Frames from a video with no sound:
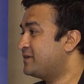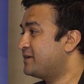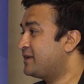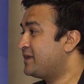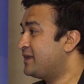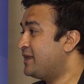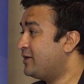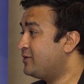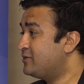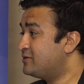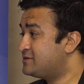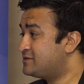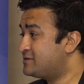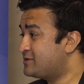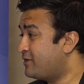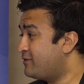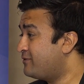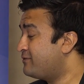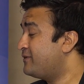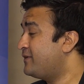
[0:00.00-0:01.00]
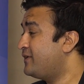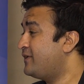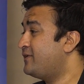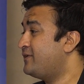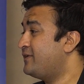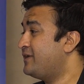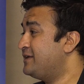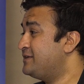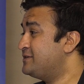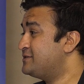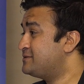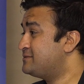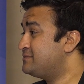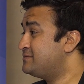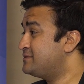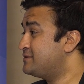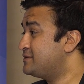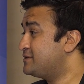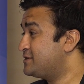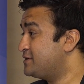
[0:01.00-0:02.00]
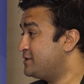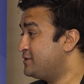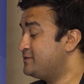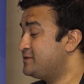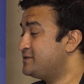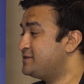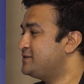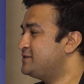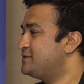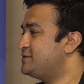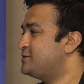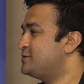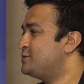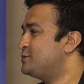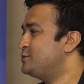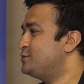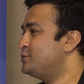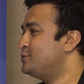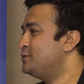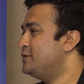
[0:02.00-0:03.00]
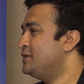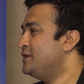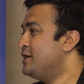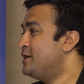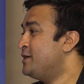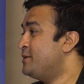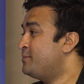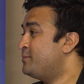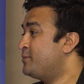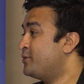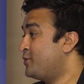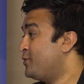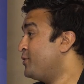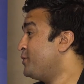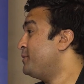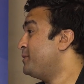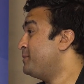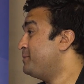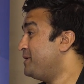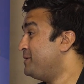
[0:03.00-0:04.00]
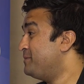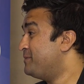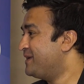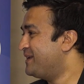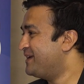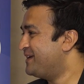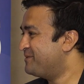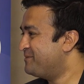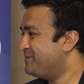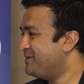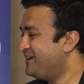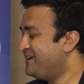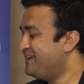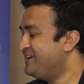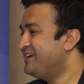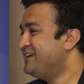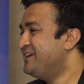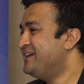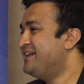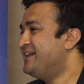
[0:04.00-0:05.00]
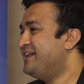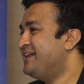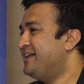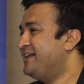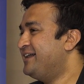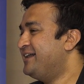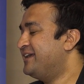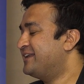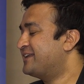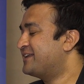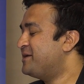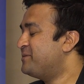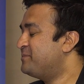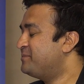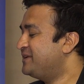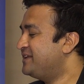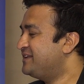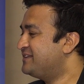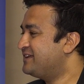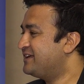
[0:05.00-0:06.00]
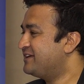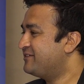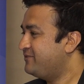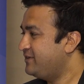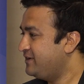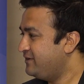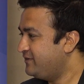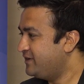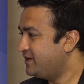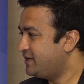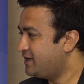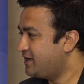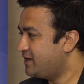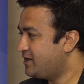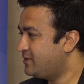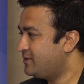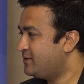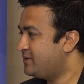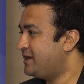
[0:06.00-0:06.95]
cloud software and services to procurement people like me at companies like Video